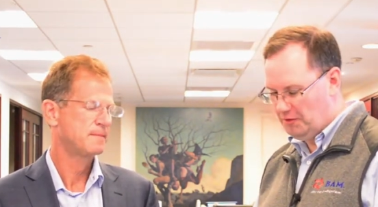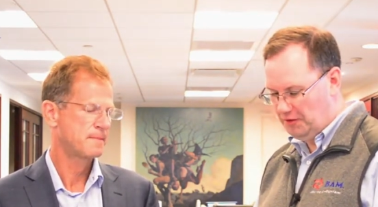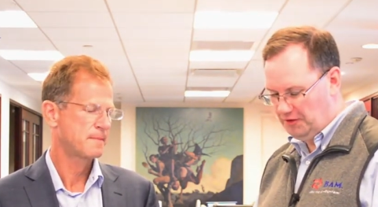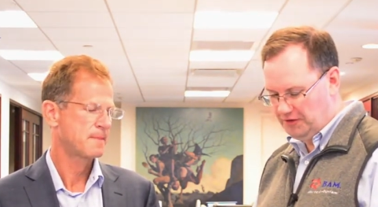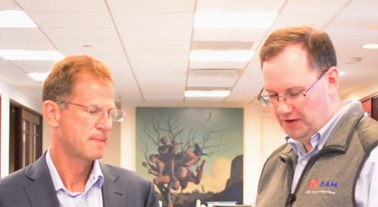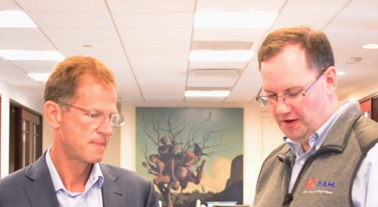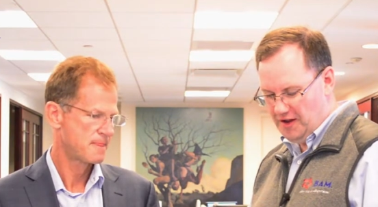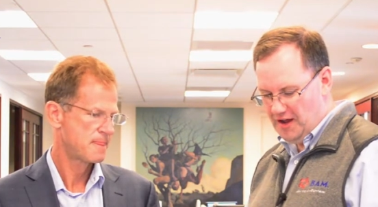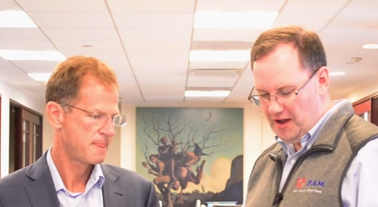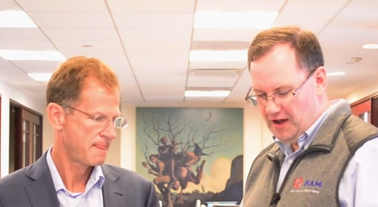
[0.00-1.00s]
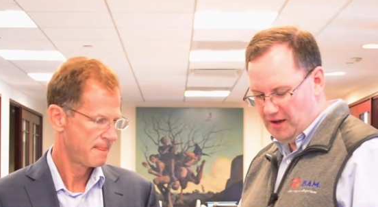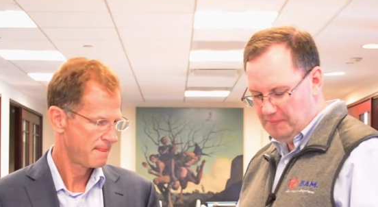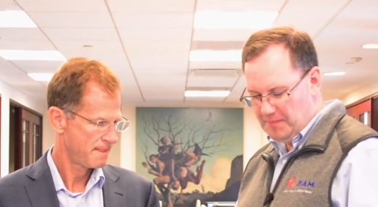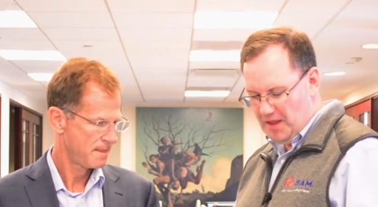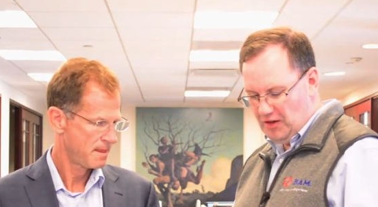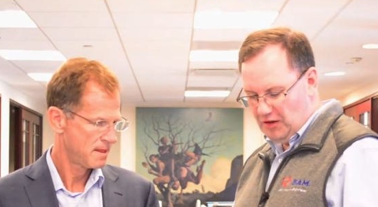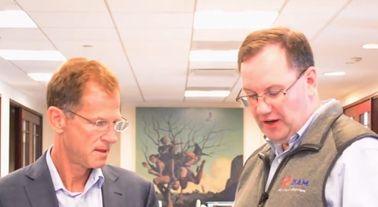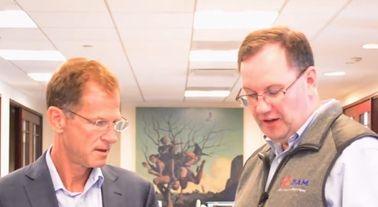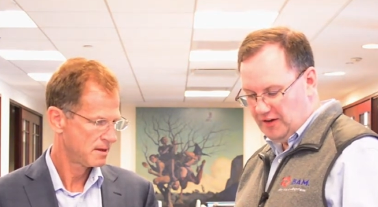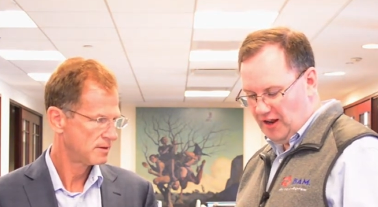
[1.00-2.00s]
Speaker 1: rules. Um,
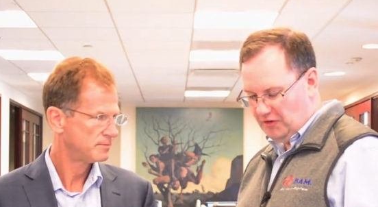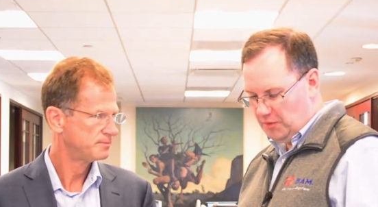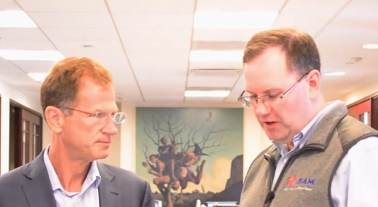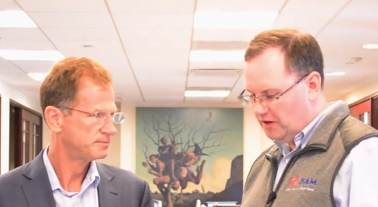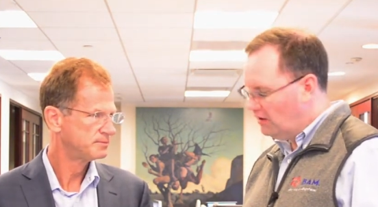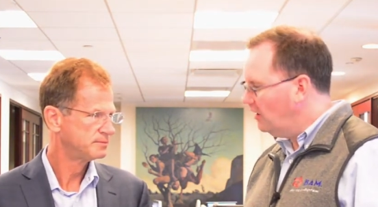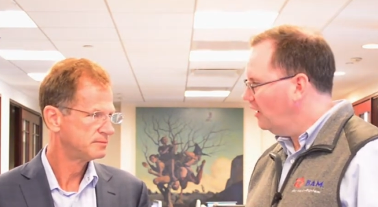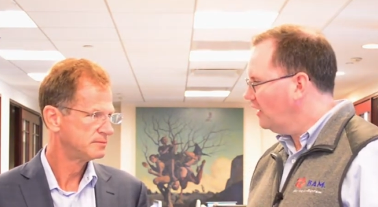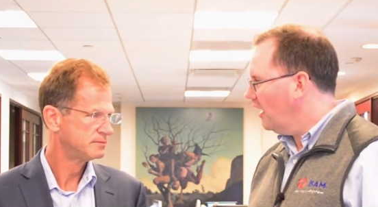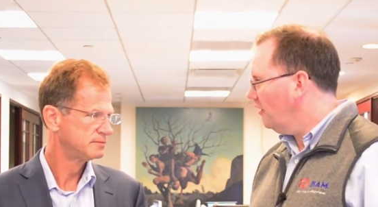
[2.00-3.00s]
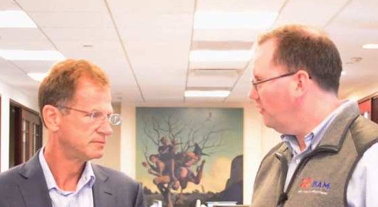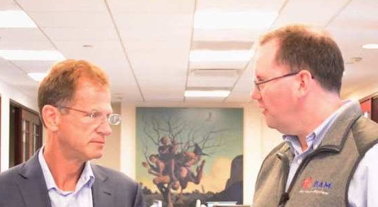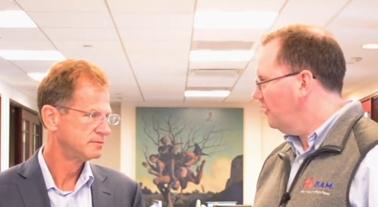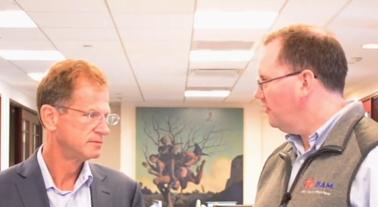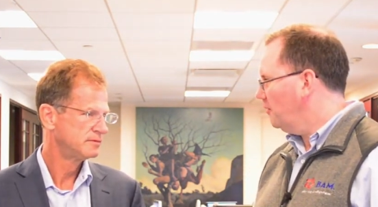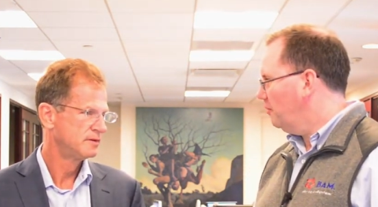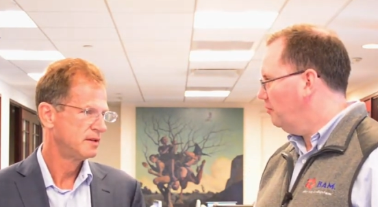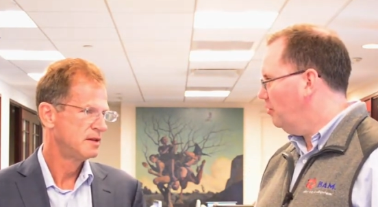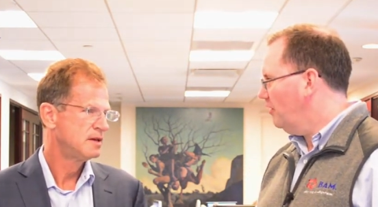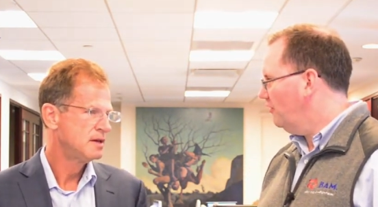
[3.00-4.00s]
looking ahead to next week, uh, calendar I think is going to
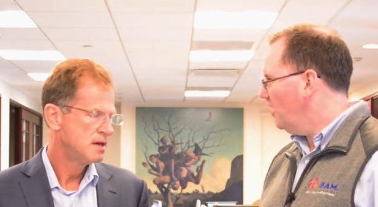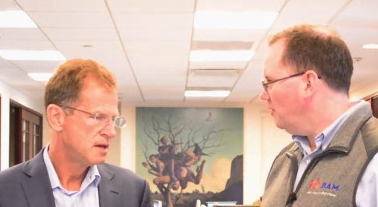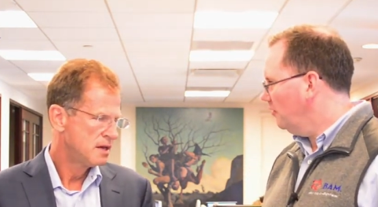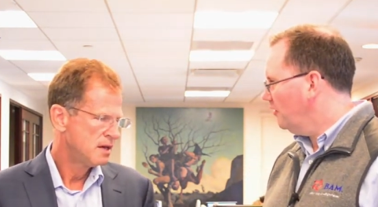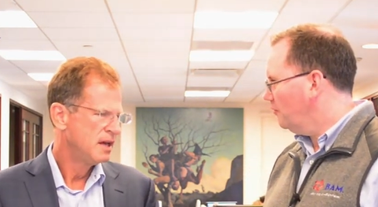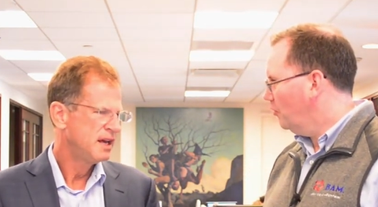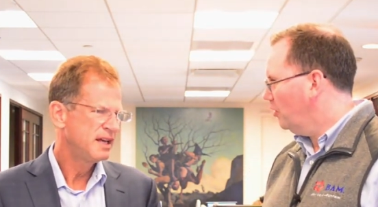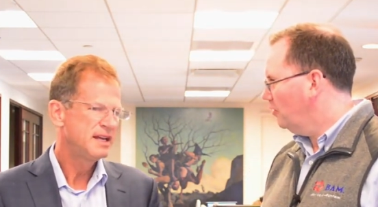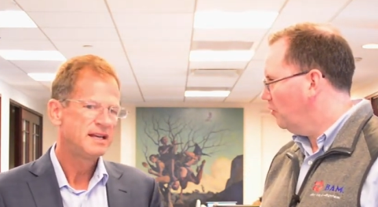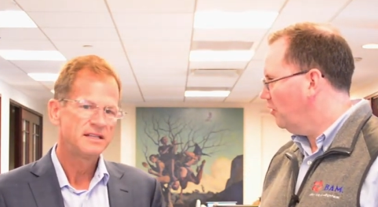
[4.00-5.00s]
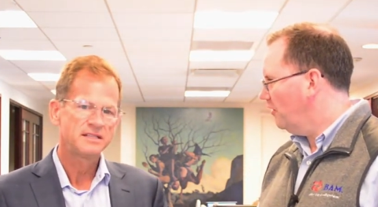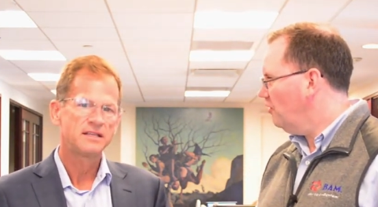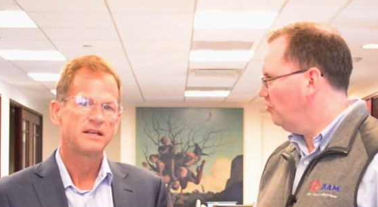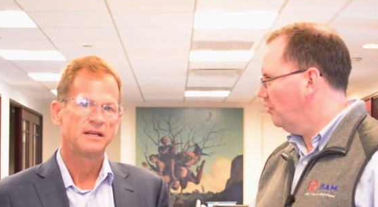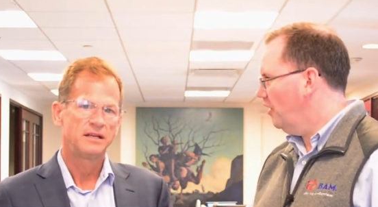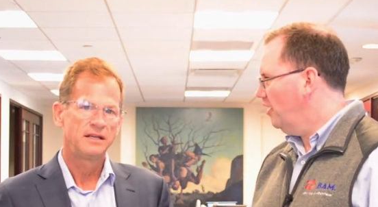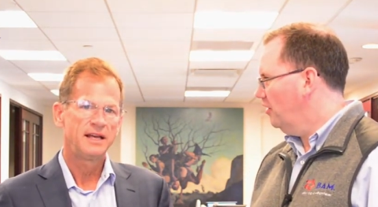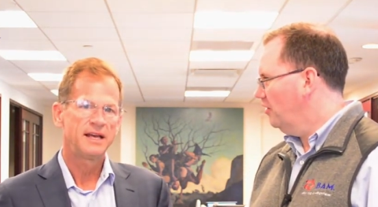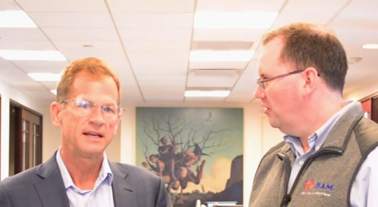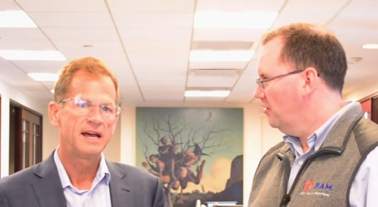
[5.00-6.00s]
be pretty stable, more more of the usual, right?
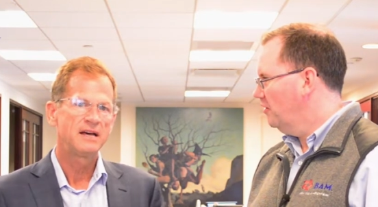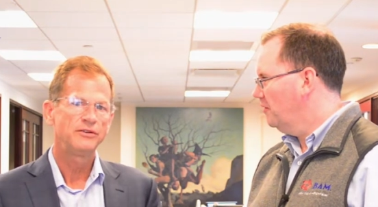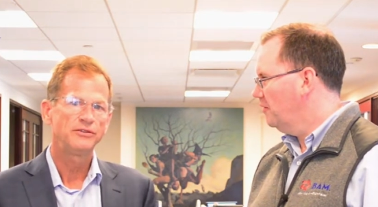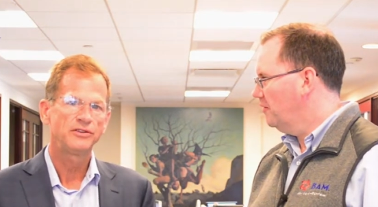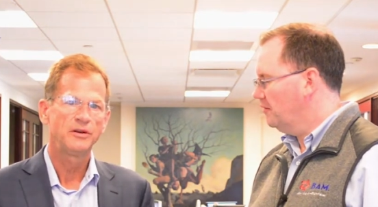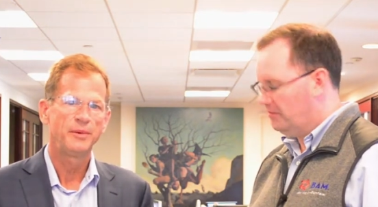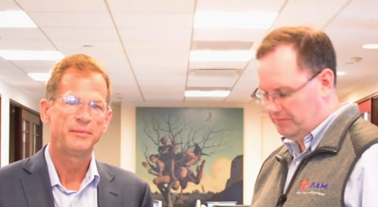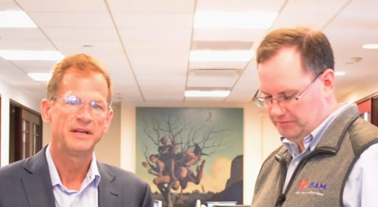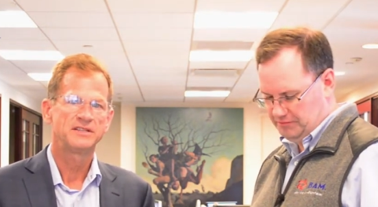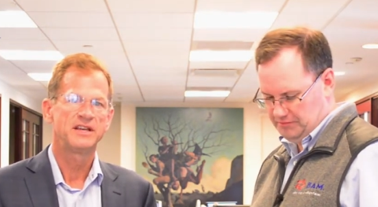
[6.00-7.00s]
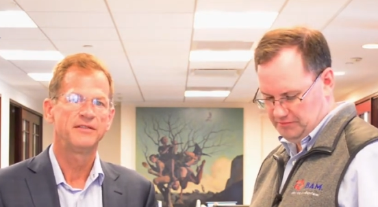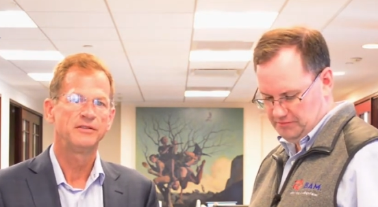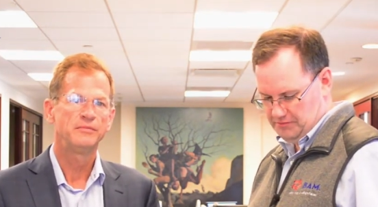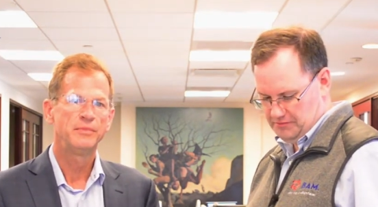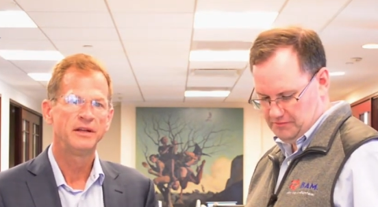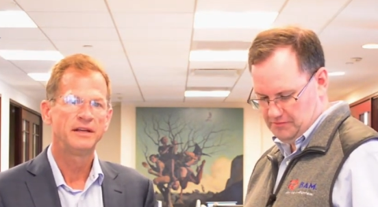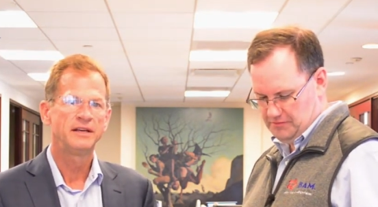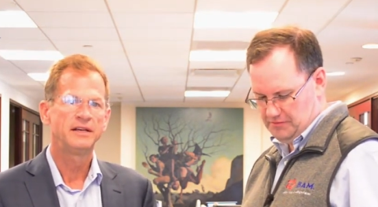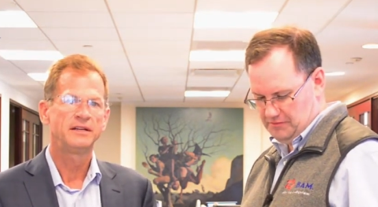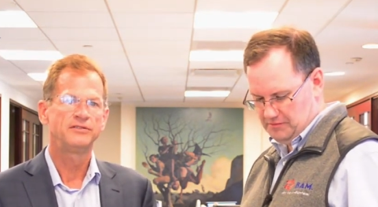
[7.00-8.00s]
Speaker 2: Yeah, calendar is going to be about 7
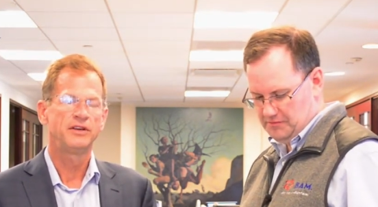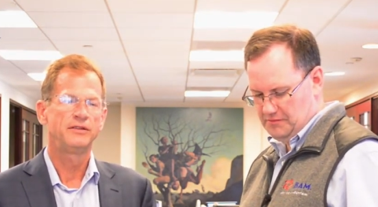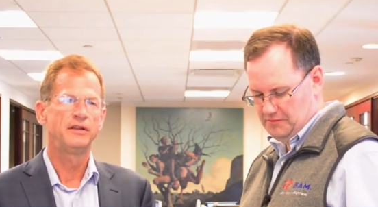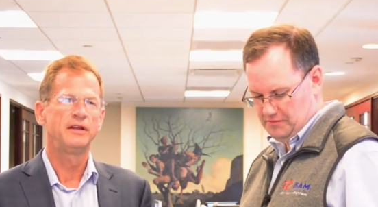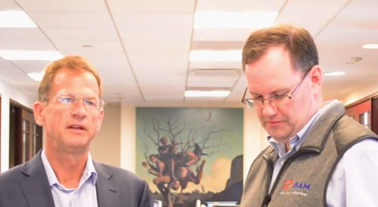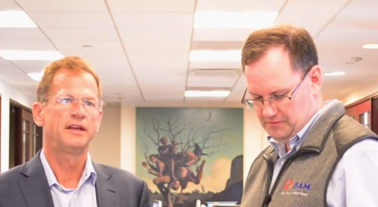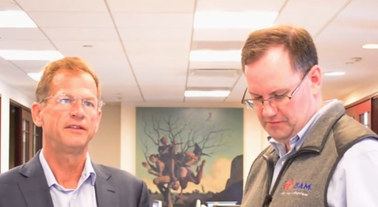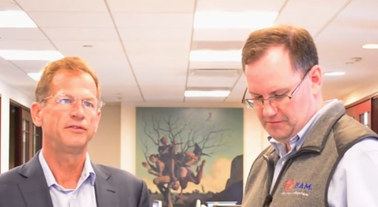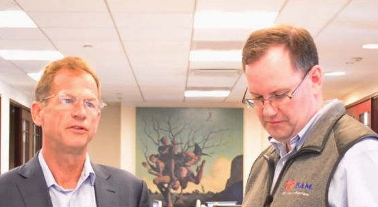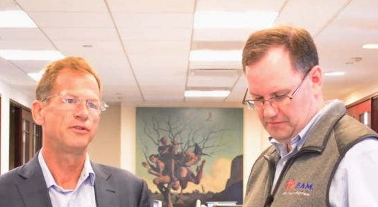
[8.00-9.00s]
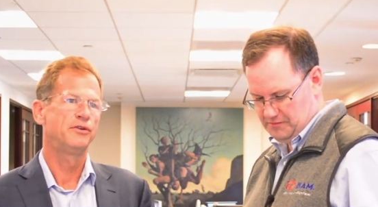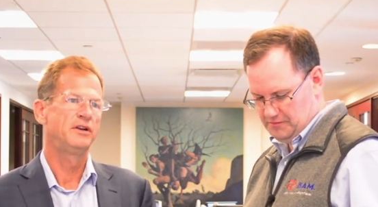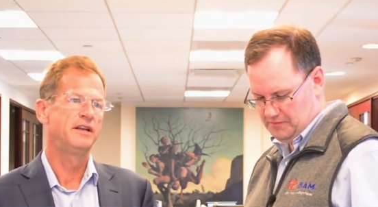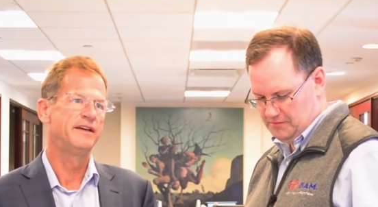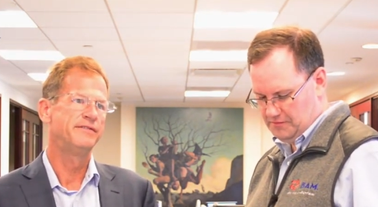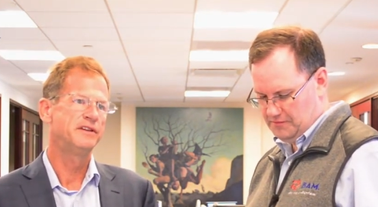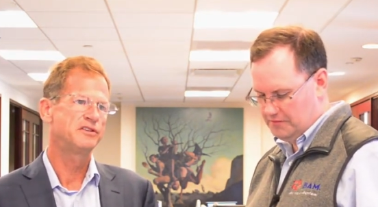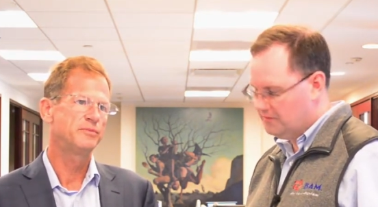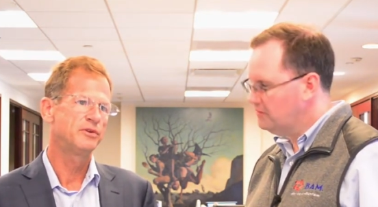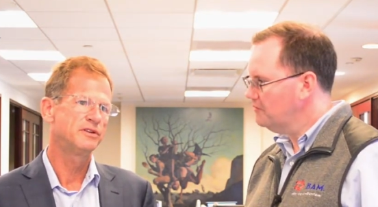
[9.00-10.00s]
billion. I'd say the, I think the 30 day
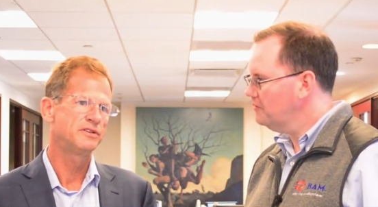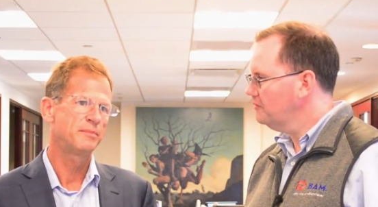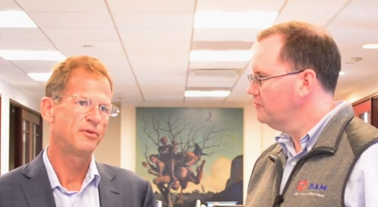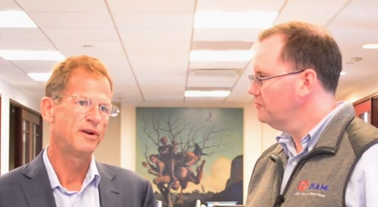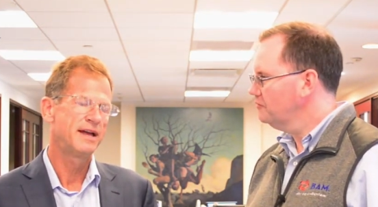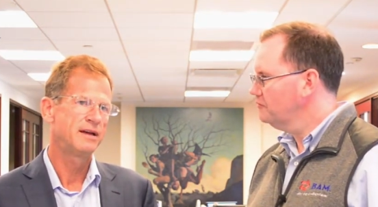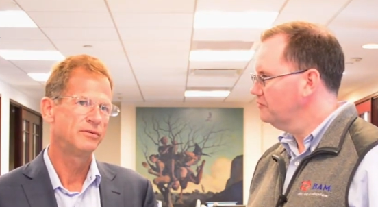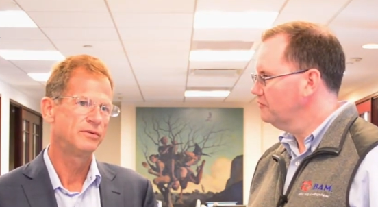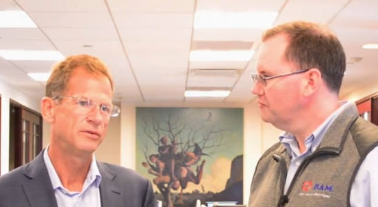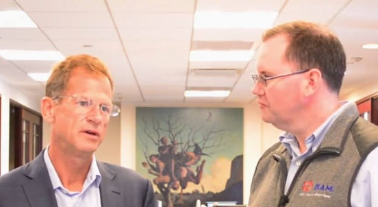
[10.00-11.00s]
visible is up around